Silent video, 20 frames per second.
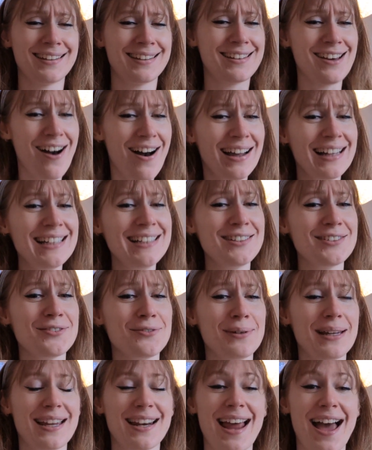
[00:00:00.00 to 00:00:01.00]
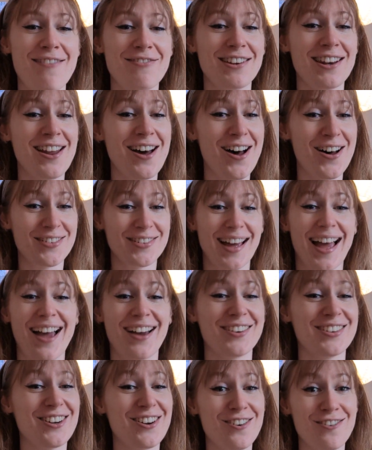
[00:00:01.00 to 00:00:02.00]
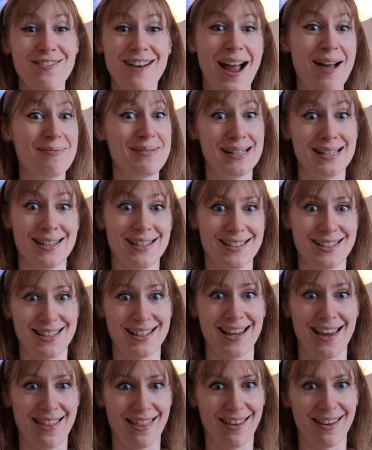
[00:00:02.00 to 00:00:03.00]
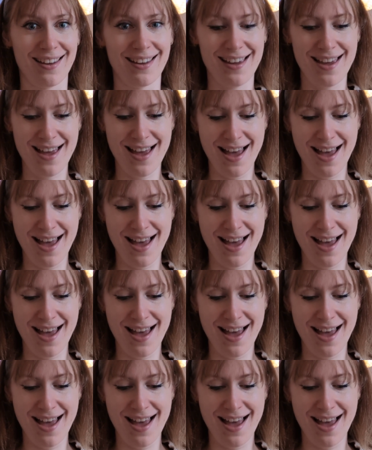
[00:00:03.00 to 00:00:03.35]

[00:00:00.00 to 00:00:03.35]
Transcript: kind of we can have a laugh at how crap it is together,